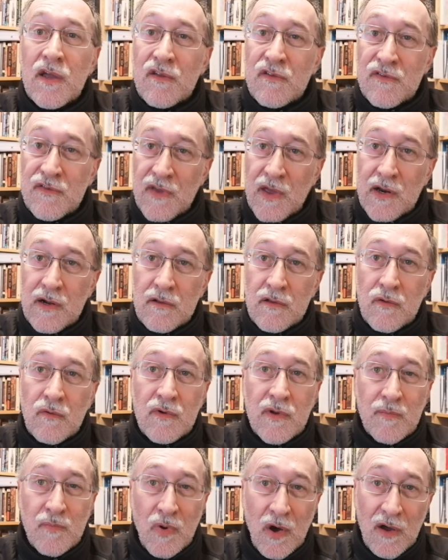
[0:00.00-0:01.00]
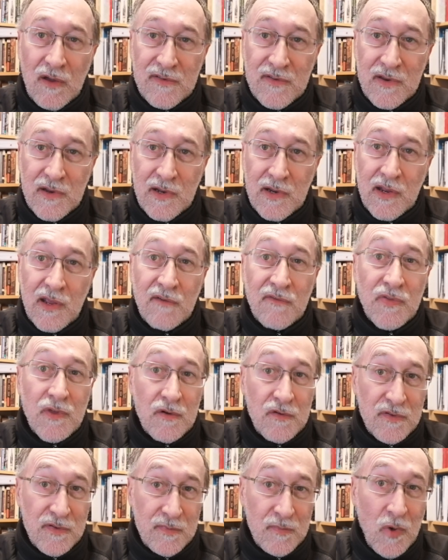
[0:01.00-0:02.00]
settled or deposited if
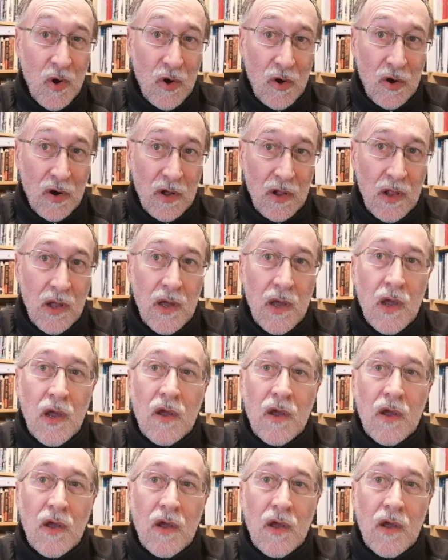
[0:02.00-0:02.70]
they're small.